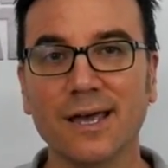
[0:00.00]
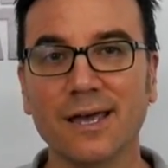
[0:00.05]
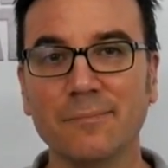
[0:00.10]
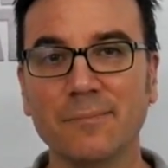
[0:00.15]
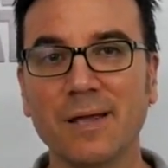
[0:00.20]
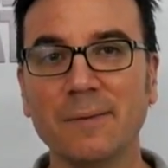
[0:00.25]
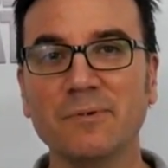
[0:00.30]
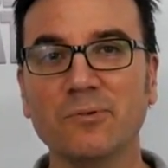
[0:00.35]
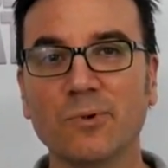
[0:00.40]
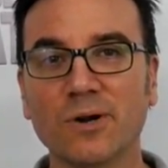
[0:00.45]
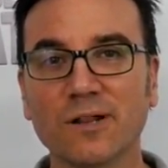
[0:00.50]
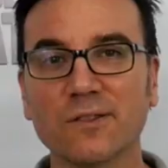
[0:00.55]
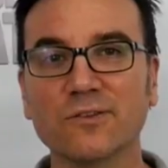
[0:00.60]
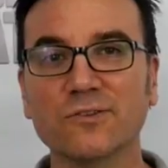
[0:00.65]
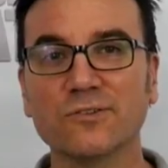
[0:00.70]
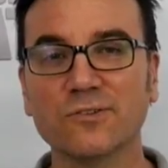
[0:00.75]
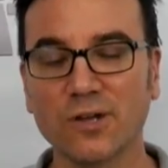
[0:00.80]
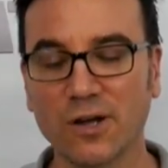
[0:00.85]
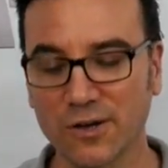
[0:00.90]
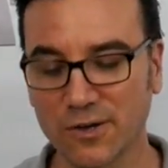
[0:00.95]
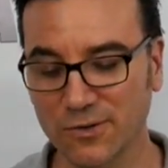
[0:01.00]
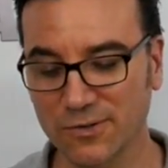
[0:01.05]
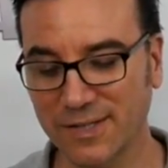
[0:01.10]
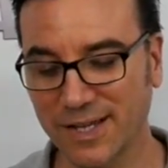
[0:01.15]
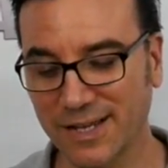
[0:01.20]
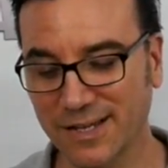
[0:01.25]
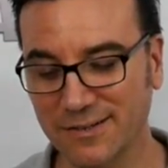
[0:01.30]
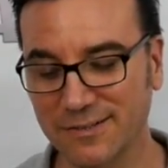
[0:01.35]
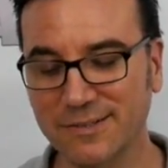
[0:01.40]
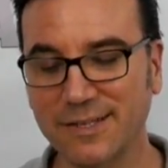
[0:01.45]
and maybe one of the stalkers
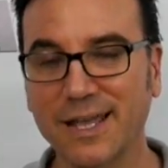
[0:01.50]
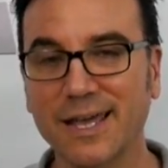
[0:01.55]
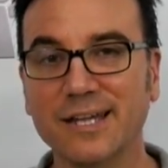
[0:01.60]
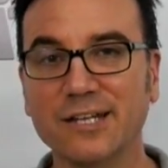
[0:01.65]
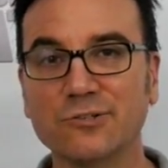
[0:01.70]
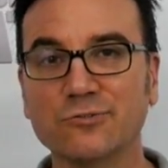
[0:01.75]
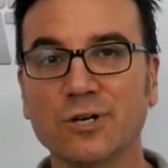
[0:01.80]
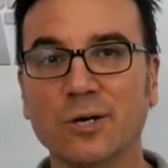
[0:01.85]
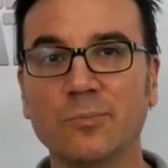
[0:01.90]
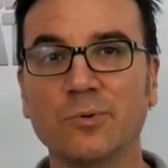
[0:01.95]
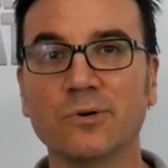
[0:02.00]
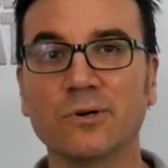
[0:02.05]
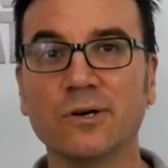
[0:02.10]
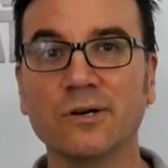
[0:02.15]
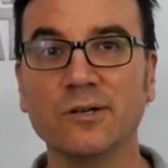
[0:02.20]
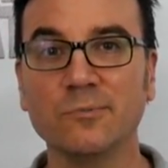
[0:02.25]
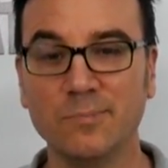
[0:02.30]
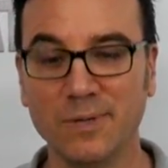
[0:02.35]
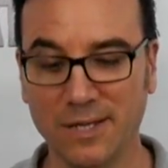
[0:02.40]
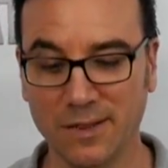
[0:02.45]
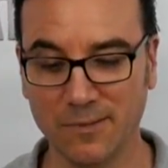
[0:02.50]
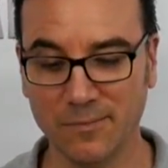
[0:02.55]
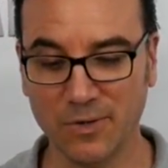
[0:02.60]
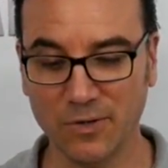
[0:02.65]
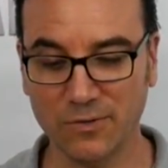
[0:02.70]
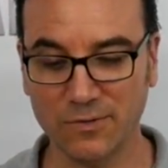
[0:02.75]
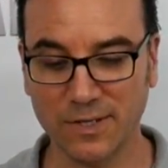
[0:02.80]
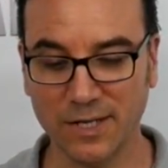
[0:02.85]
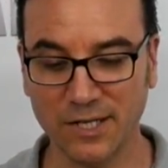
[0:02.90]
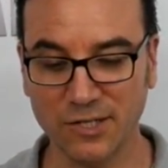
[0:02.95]
that can stay out of trouble could be the
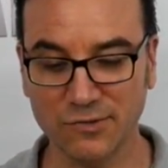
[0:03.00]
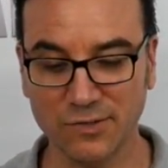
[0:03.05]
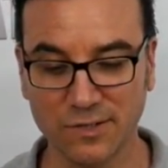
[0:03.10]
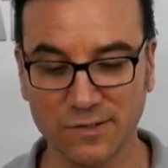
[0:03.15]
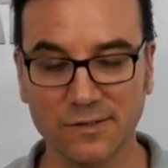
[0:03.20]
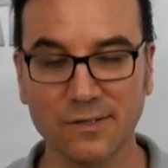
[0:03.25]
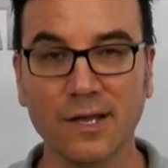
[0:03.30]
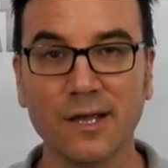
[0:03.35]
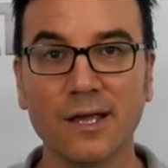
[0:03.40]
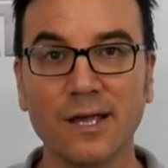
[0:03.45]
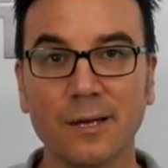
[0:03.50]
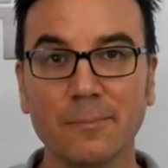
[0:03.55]
most dangerous.